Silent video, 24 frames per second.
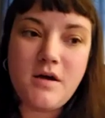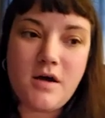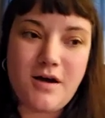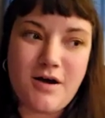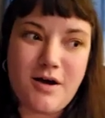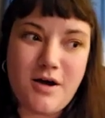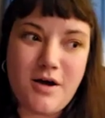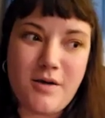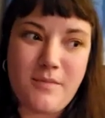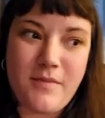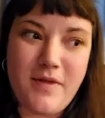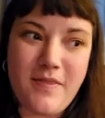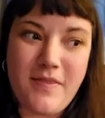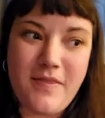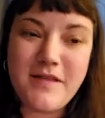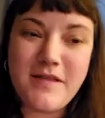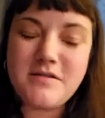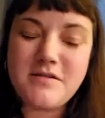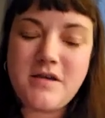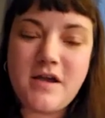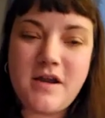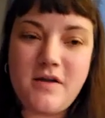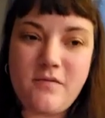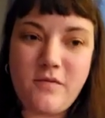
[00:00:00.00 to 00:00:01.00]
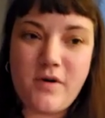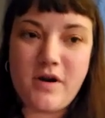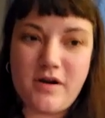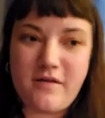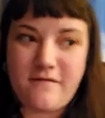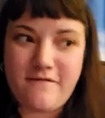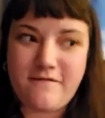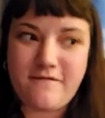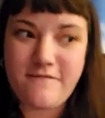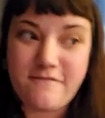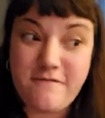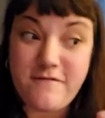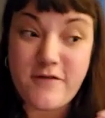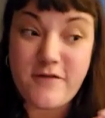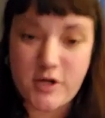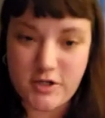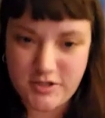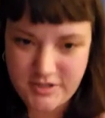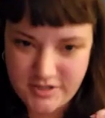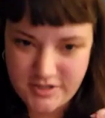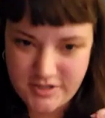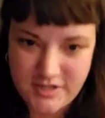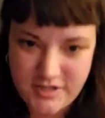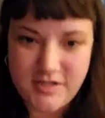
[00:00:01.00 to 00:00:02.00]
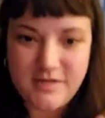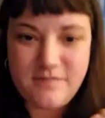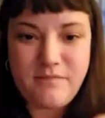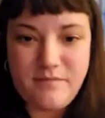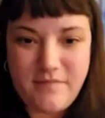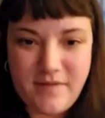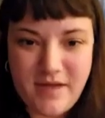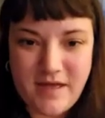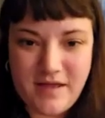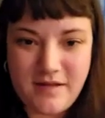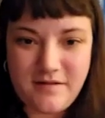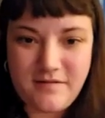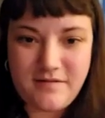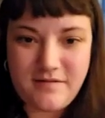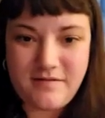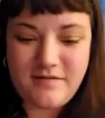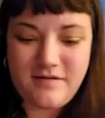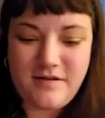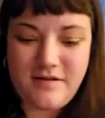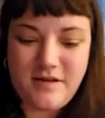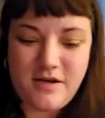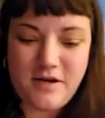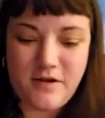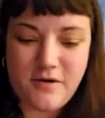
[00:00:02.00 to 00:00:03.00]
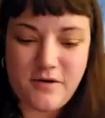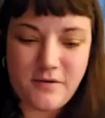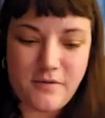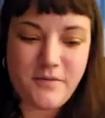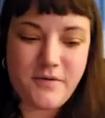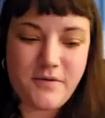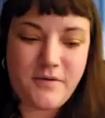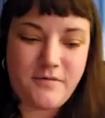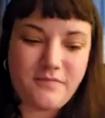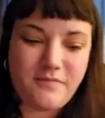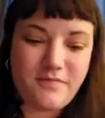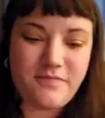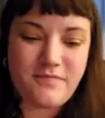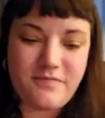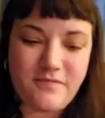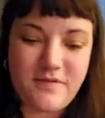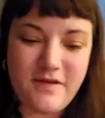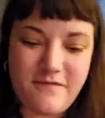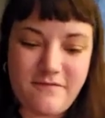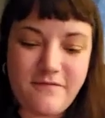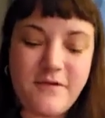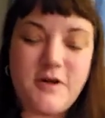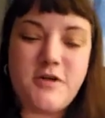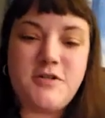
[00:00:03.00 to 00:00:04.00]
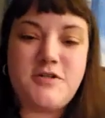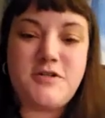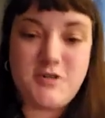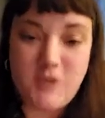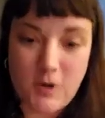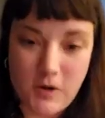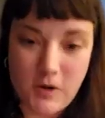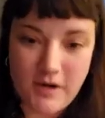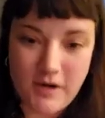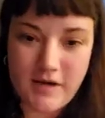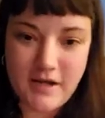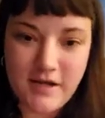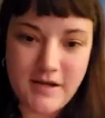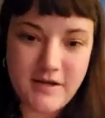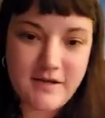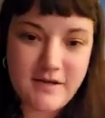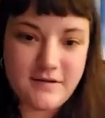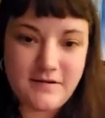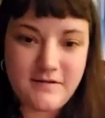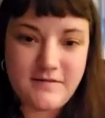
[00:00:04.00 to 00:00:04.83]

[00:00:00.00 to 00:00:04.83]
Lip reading: And that's kind of where it first met, it first started.